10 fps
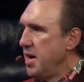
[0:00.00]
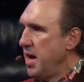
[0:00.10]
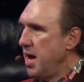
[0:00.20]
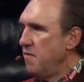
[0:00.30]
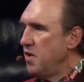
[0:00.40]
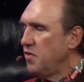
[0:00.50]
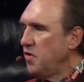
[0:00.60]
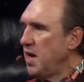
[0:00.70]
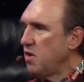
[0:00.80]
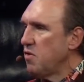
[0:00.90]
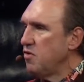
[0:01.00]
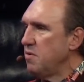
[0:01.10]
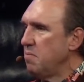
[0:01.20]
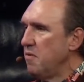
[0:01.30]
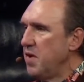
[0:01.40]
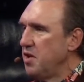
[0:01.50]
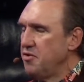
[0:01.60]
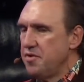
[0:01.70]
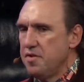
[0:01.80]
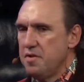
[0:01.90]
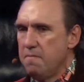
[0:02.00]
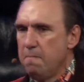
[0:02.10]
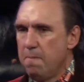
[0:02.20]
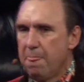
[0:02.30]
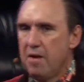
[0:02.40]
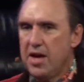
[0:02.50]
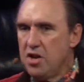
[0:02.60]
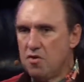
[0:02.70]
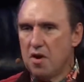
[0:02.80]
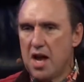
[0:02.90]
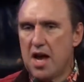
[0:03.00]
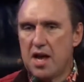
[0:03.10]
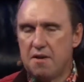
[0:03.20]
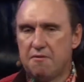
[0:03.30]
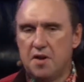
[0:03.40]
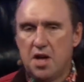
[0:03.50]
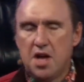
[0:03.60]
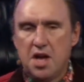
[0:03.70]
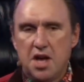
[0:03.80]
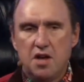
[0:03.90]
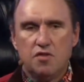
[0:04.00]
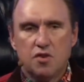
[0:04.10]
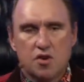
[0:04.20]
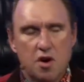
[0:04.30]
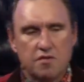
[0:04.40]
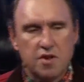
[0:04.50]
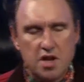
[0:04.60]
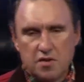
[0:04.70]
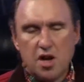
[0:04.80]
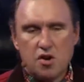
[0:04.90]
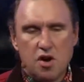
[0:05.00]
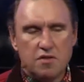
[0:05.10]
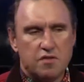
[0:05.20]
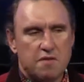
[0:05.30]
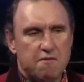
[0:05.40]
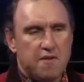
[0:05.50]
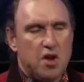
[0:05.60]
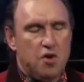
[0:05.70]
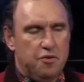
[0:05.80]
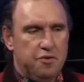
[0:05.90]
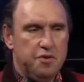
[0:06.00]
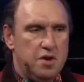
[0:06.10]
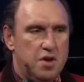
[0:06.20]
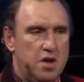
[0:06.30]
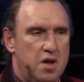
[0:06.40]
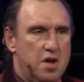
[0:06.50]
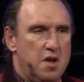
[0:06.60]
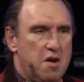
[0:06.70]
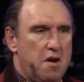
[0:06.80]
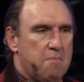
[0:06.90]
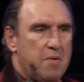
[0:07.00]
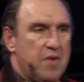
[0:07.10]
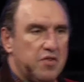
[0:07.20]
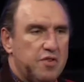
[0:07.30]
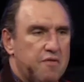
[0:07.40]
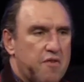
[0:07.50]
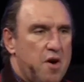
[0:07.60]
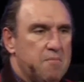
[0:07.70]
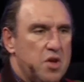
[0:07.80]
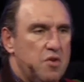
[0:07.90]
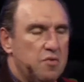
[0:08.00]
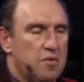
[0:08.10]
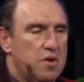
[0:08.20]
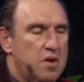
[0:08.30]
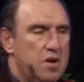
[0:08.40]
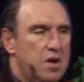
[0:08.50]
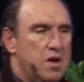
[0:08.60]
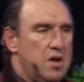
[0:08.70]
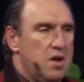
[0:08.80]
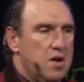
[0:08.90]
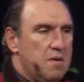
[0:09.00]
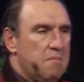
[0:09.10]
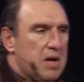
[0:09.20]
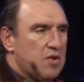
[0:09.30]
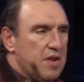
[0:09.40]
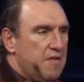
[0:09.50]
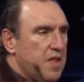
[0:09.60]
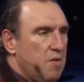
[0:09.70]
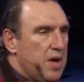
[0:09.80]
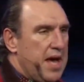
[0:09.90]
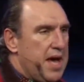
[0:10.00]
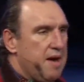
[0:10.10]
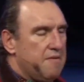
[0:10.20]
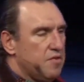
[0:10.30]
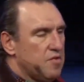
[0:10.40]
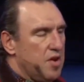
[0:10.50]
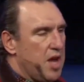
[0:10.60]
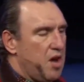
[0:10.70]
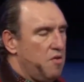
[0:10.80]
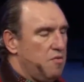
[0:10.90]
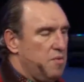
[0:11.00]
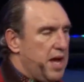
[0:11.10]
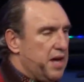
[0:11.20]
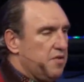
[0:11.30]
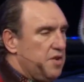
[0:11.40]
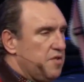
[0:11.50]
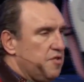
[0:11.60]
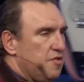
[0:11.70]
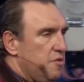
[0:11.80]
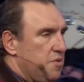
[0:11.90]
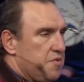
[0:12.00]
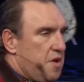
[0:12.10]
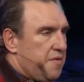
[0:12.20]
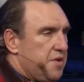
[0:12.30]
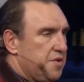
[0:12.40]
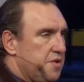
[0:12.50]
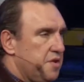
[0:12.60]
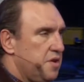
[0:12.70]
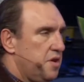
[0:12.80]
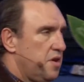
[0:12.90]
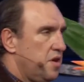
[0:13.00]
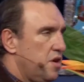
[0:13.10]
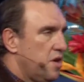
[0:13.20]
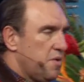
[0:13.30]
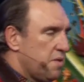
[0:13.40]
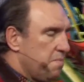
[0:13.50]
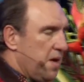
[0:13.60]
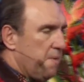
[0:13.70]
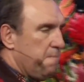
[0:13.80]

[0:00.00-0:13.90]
And the secret to provision in your life is, to const- is a constant flow of provision from you. Because everything we have is not our own, we actually just stewards of it. Are you with me?